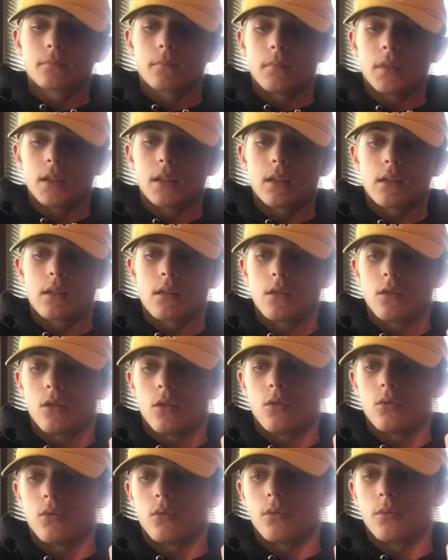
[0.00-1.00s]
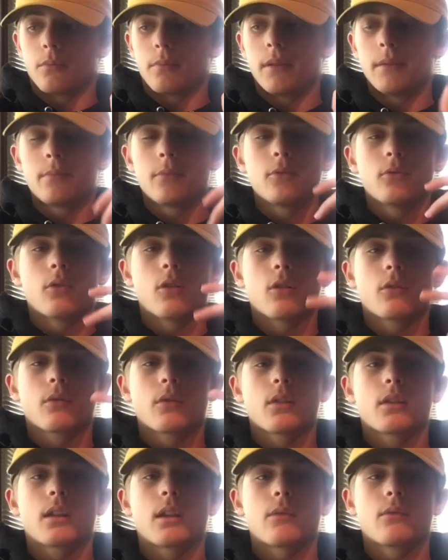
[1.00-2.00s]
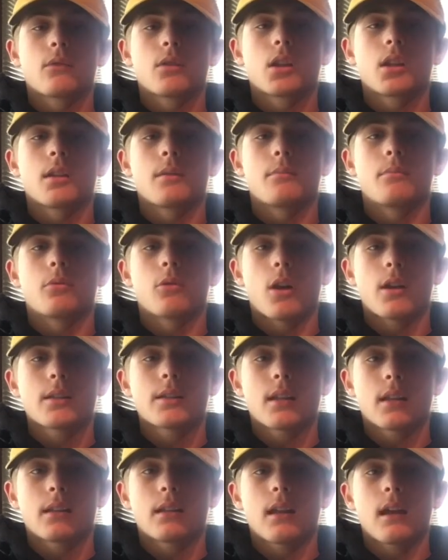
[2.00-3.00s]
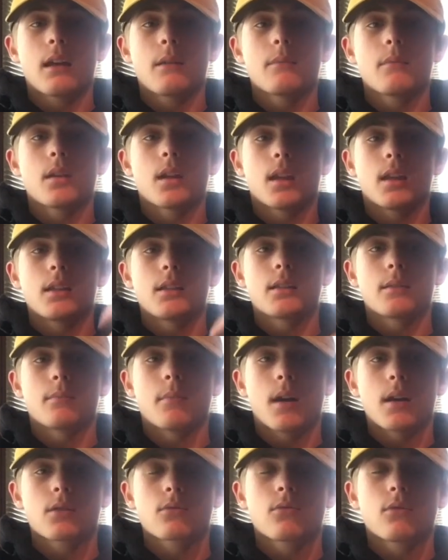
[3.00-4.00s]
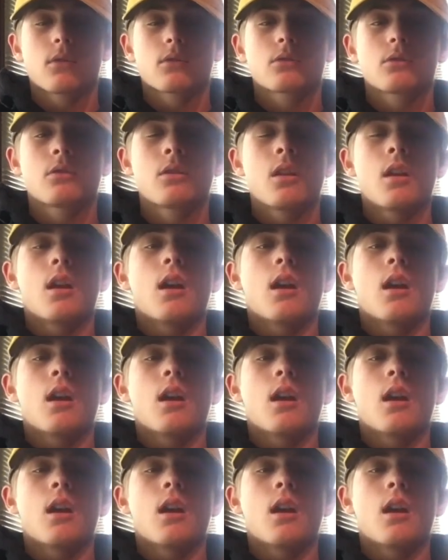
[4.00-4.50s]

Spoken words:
because, you know, people get really impressed at CAP, at least in my squadron,